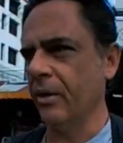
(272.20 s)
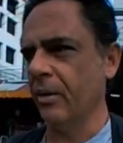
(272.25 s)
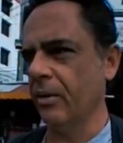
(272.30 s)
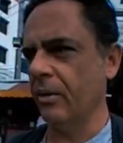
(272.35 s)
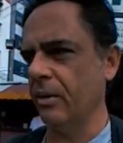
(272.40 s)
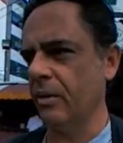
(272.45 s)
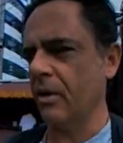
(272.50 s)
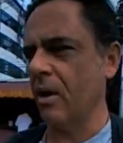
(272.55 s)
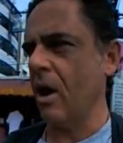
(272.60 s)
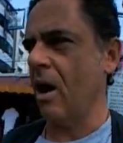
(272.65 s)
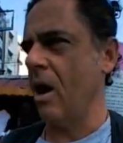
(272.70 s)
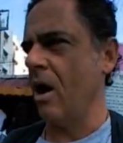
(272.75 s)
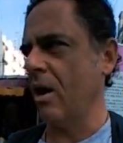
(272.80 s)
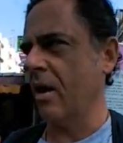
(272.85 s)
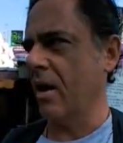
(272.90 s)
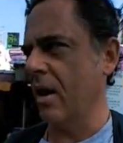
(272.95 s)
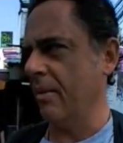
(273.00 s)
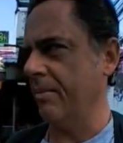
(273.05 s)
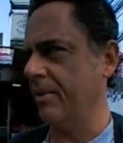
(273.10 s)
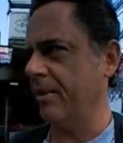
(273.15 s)
to
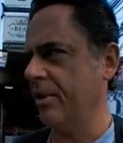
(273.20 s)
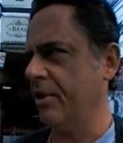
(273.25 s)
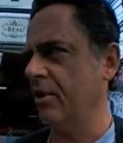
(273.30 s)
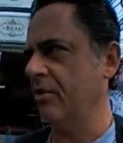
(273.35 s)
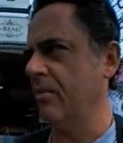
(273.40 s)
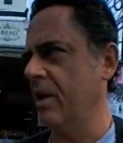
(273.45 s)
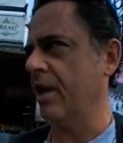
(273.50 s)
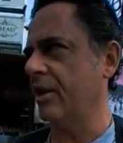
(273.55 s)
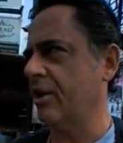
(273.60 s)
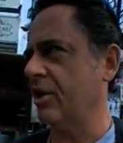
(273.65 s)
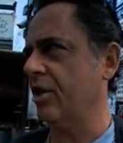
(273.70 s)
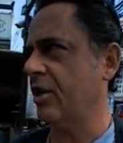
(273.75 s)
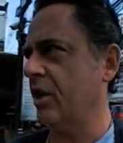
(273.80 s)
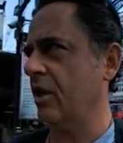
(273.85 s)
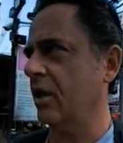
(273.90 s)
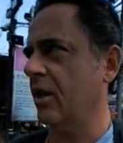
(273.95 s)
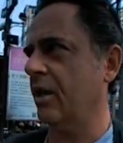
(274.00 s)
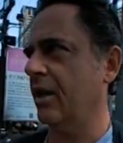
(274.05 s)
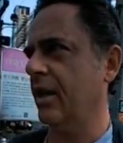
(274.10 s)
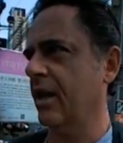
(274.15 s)
hog up too much
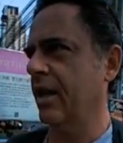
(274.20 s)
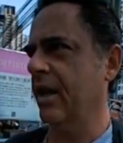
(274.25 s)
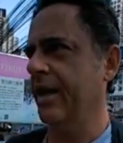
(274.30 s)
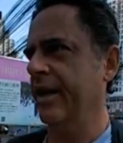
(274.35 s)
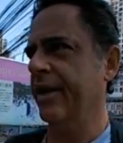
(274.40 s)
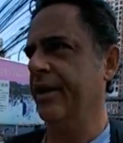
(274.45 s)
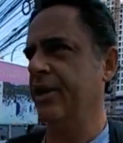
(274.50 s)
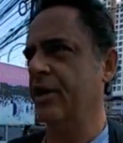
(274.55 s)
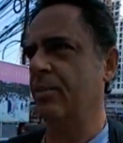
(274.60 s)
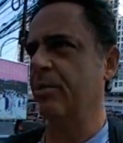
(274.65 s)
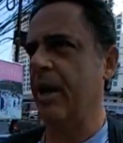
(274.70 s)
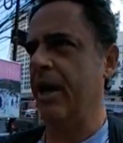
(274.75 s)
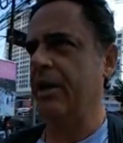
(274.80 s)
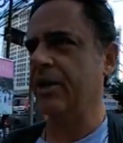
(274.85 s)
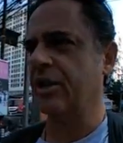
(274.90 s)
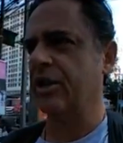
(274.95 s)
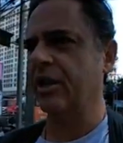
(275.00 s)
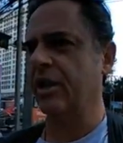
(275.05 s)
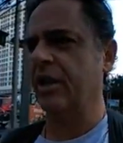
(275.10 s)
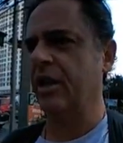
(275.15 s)

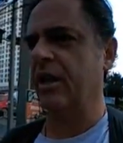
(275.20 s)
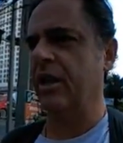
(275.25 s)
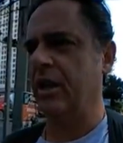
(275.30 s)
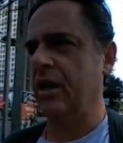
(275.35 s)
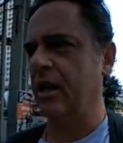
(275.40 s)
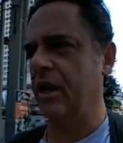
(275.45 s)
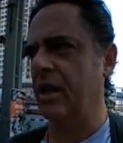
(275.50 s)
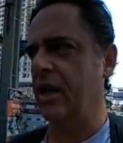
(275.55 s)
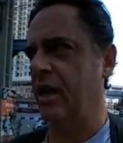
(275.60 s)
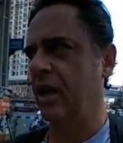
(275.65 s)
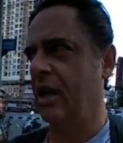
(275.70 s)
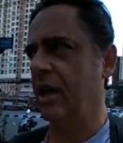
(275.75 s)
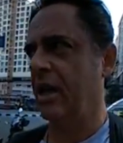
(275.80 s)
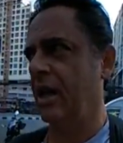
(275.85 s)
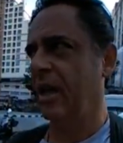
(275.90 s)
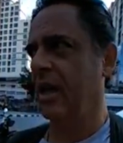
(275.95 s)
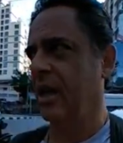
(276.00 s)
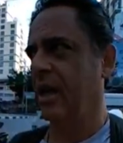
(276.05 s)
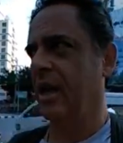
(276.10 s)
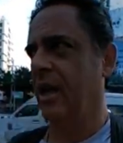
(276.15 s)
space in here.
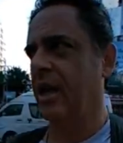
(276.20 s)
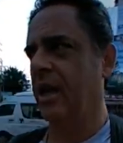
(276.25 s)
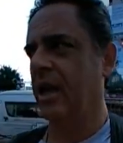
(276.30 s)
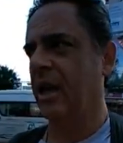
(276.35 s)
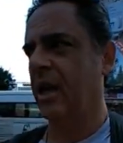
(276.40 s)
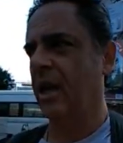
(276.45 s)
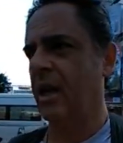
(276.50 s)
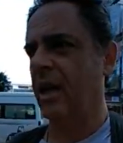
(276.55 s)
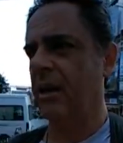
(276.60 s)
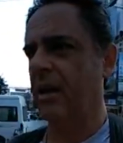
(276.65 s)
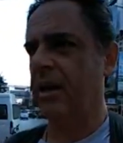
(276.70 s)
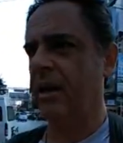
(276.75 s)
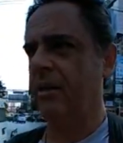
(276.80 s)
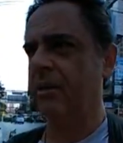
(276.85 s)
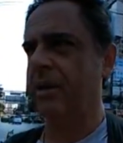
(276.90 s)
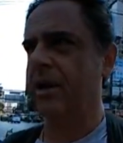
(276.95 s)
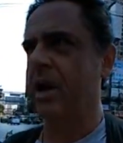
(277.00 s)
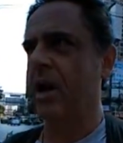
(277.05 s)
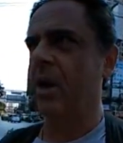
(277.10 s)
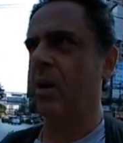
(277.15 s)
I
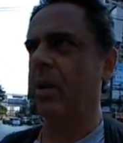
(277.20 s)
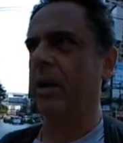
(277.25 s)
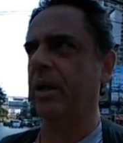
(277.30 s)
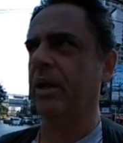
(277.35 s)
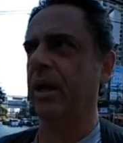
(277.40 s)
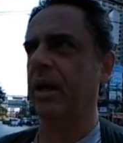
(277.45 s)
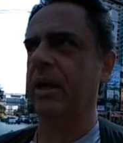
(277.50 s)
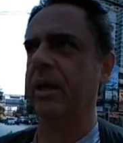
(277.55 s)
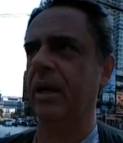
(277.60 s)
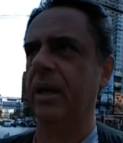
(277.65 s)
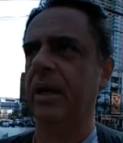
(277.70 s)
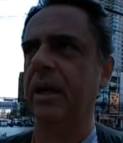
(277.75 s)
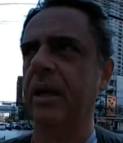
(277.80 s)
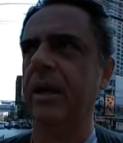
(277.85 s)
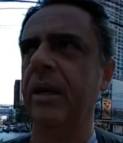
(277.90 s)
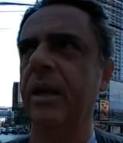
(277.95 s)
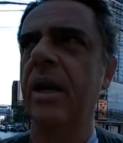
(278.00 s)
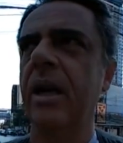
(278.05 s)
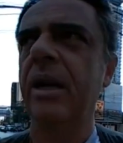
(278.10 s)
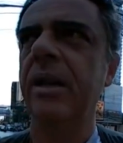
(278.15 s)
don't know what
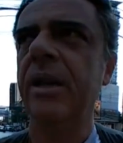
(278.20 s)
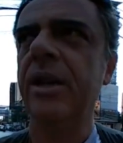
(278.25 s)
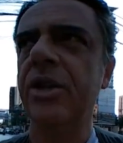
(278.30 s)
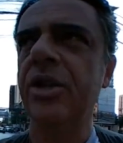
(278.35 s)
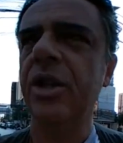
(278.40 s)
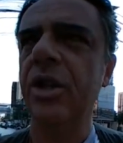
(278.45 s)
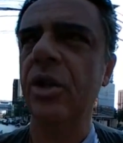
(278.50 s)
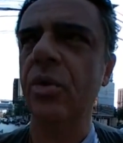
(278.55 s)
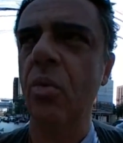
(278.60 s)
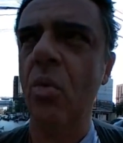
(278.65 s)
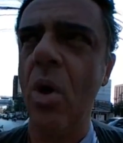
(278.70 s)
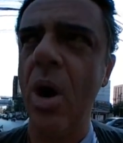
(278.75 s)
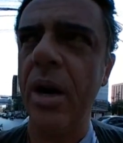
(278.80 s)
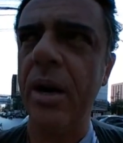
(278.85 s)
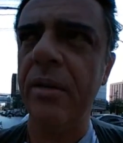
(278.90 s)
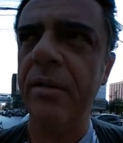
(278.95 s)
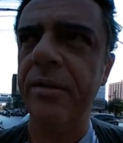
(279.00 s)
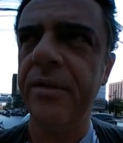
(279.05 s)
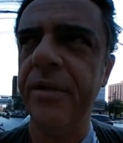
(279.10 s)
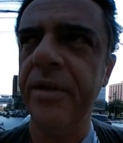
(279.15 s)
this is one
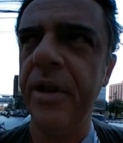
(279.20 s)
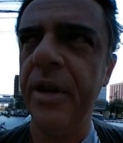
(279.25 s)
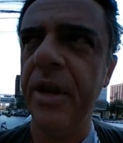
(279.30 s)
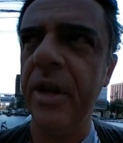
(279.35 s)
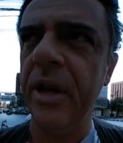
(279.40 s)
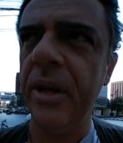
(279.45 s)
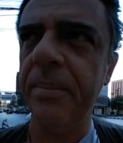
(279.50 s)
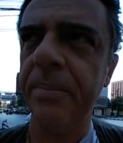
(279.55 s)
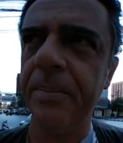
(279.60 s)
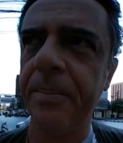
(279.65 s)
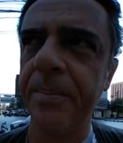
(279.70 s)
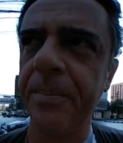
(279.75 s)
of the,